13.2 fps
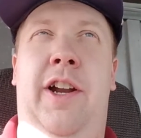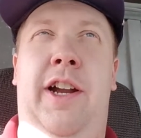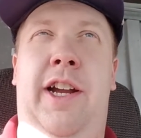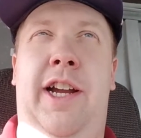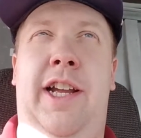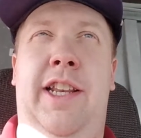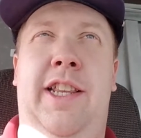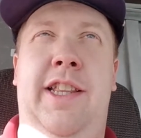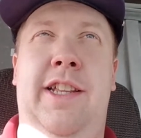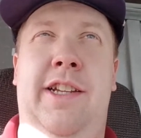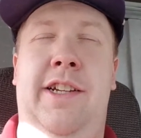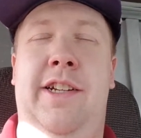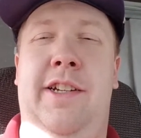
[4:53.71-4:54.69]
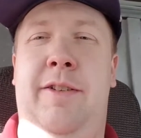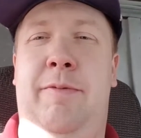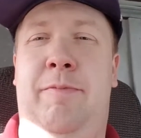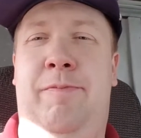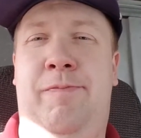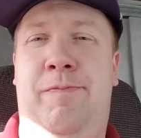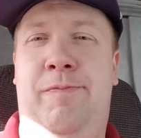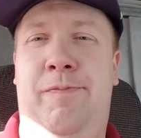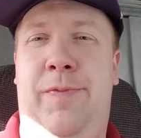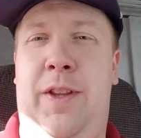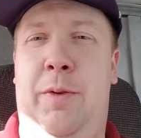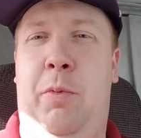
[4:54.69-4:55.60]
at this